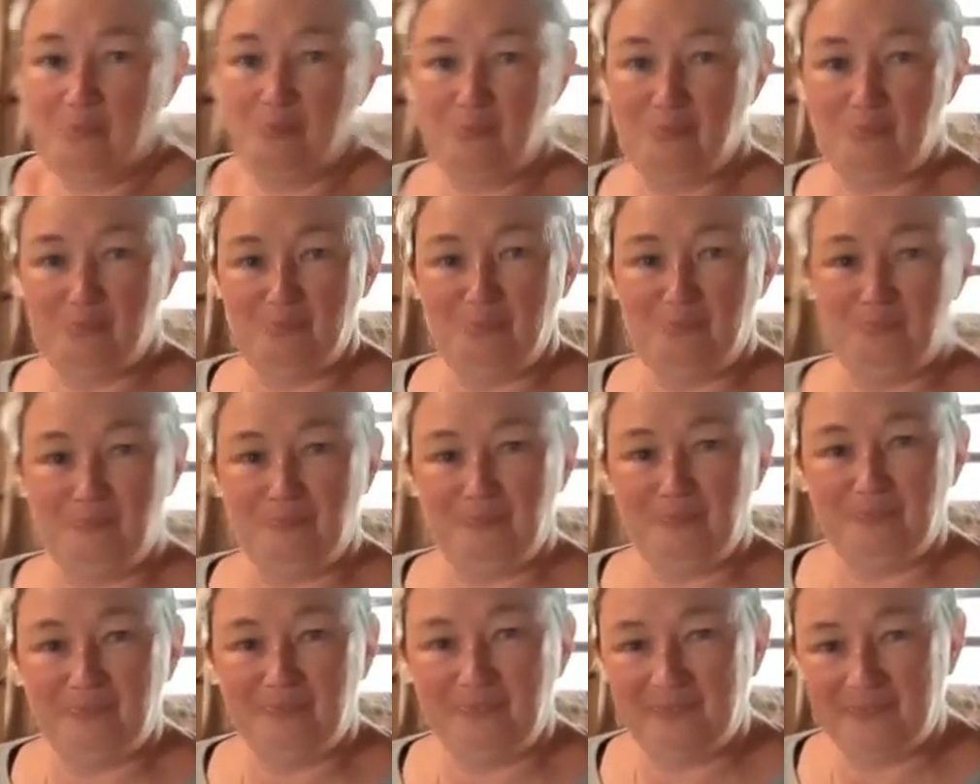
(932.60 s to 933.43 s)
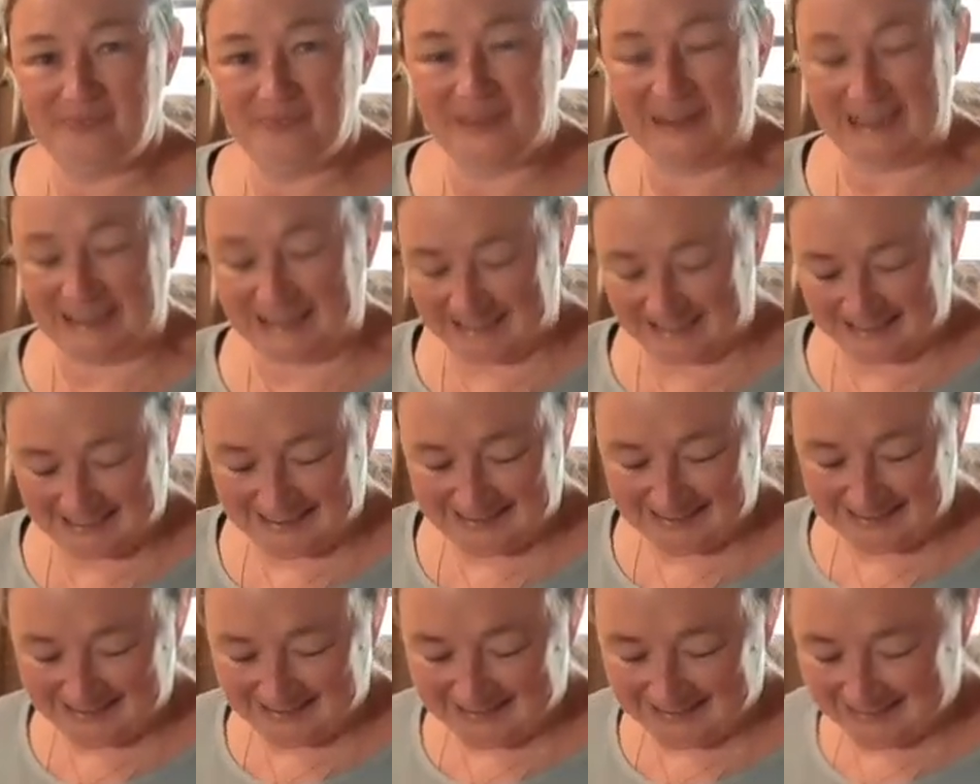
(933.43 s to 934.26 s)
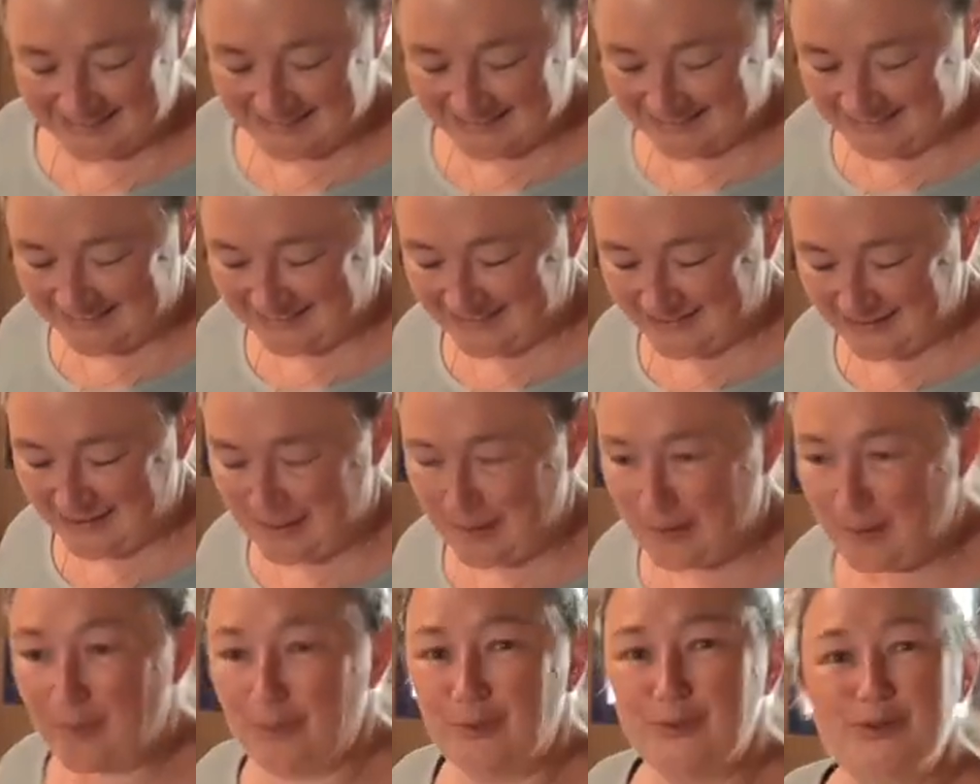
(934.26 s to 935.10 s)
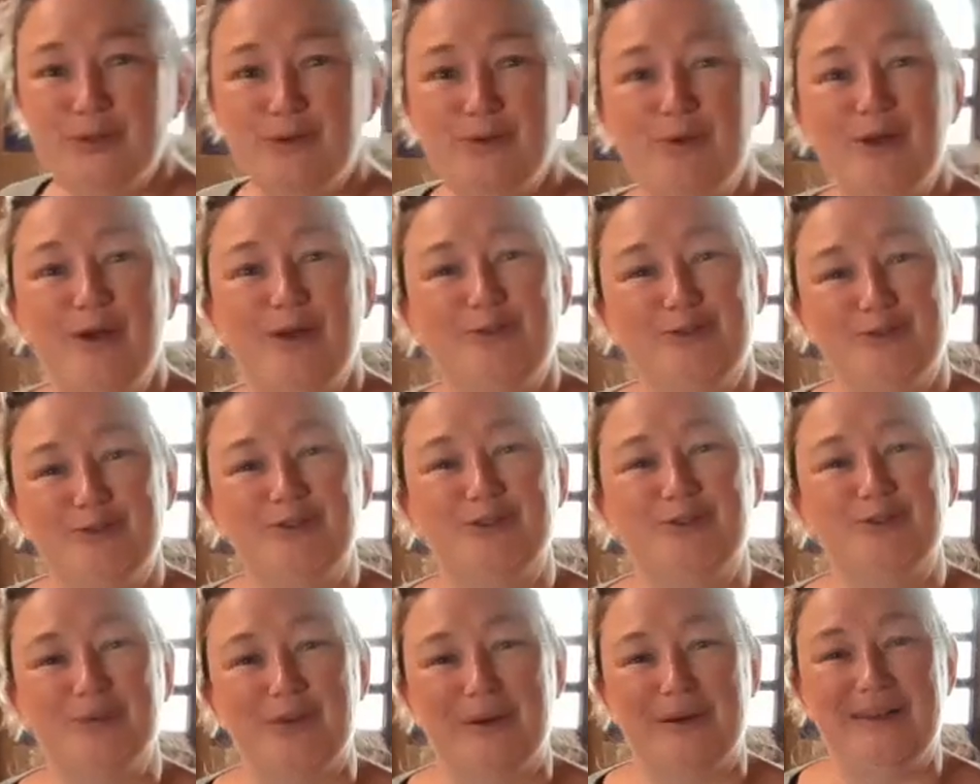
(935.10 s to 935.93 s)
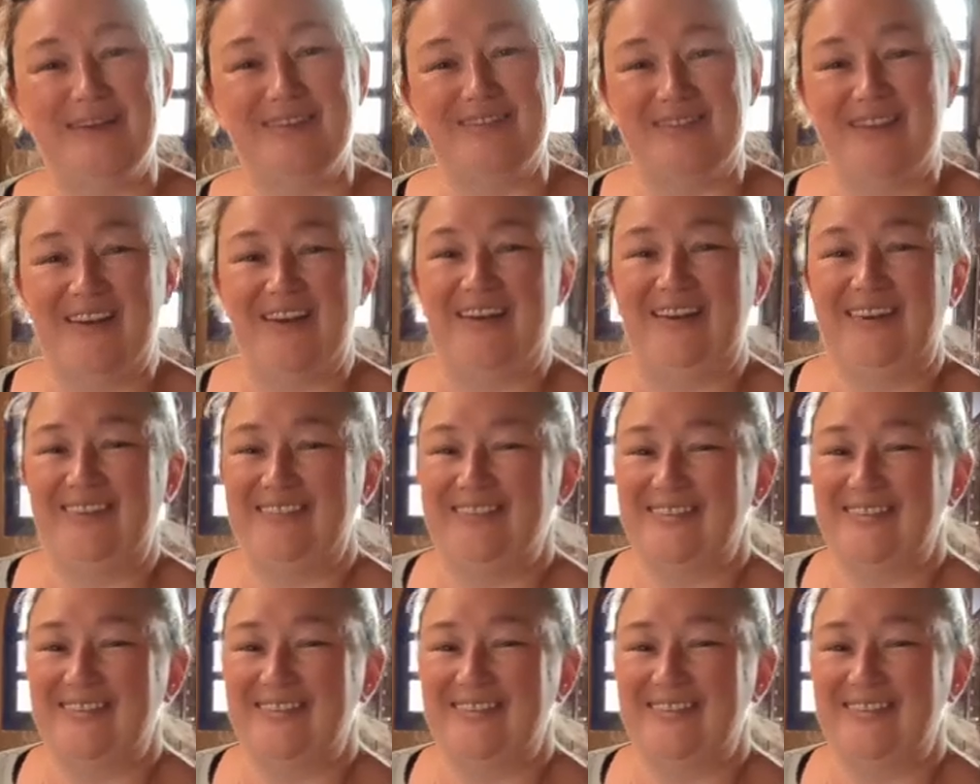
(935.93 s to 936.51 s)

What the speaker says: It's either 75 dirhams or 125.